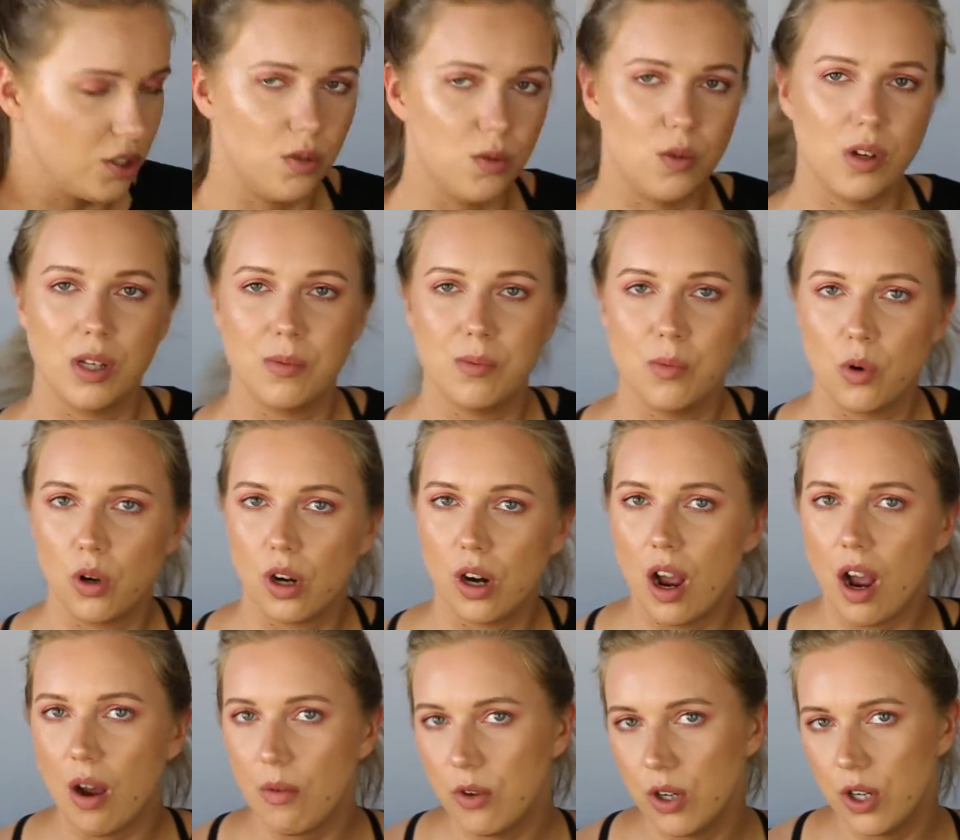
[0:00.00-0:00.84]
Do you want more
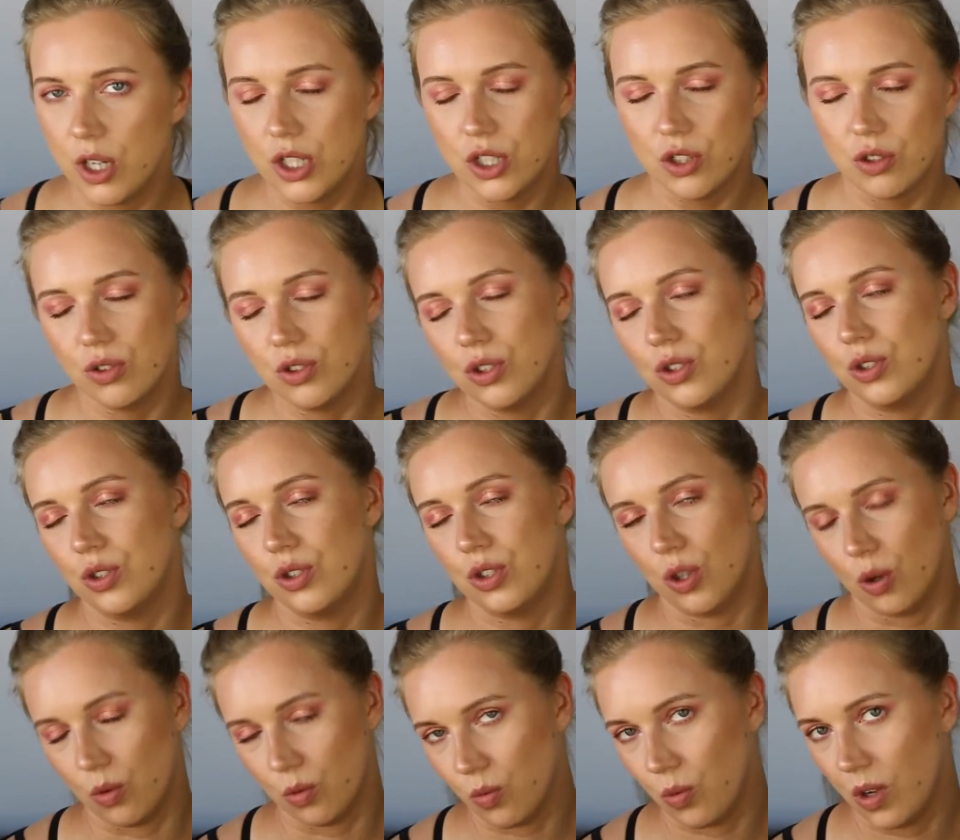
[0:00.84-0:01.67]
coverage or do you
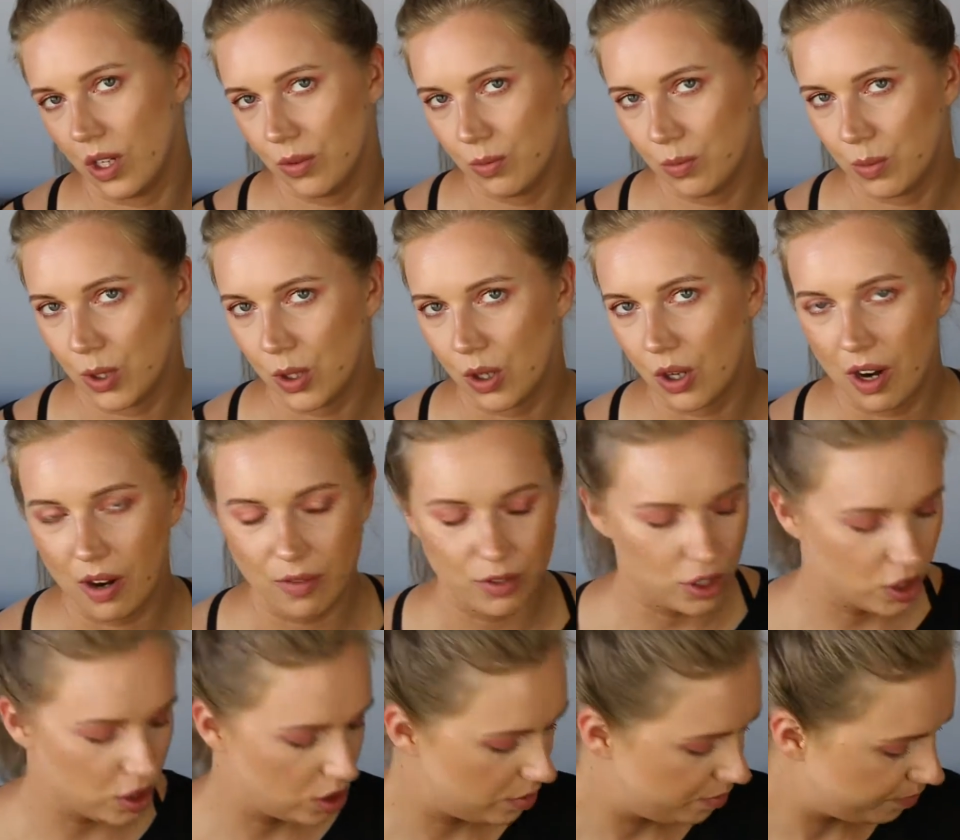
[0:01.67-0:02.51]
don't want more
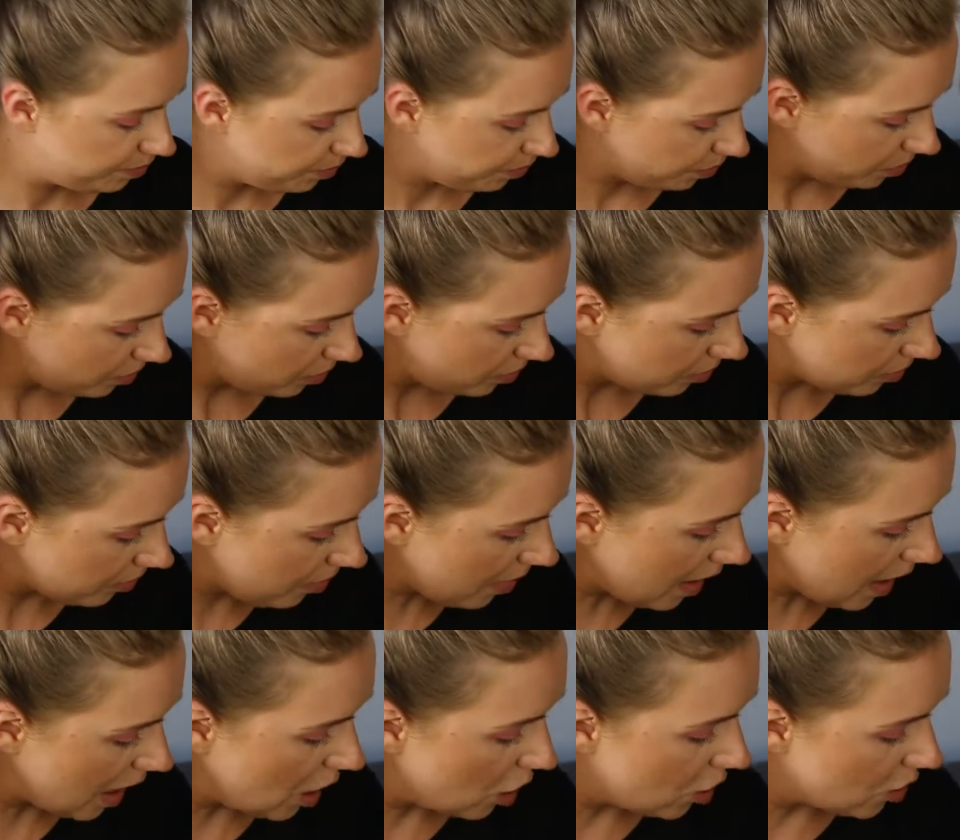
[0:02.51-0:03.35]
coverage?
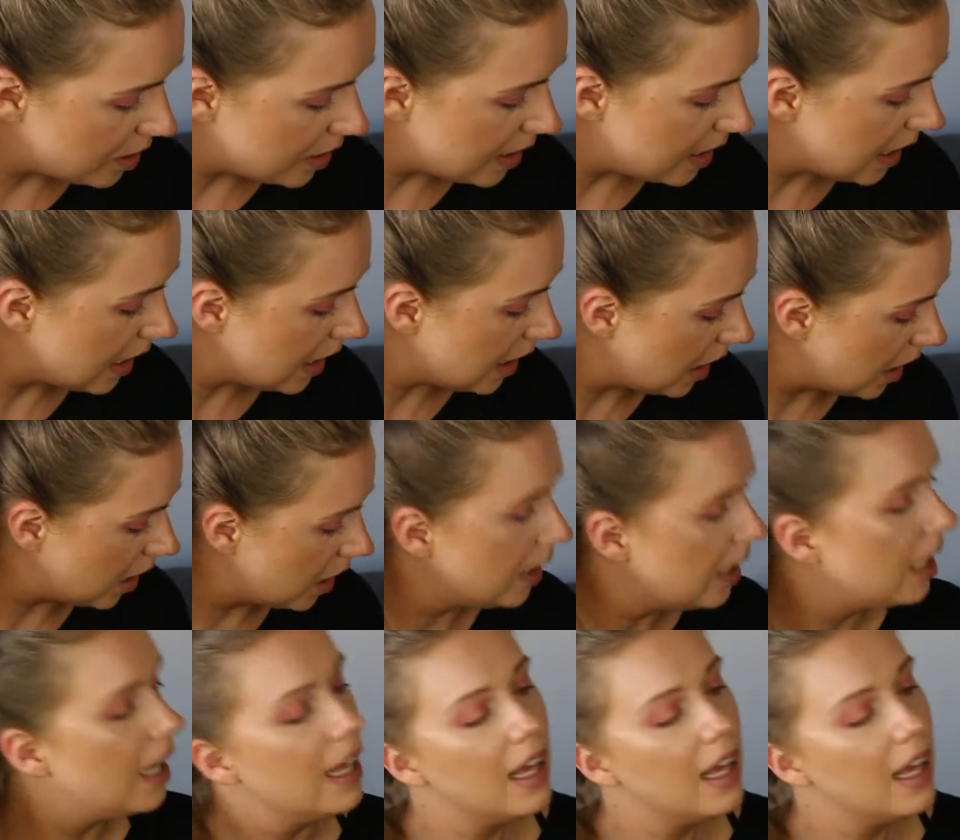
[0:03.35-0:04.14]
Concealer.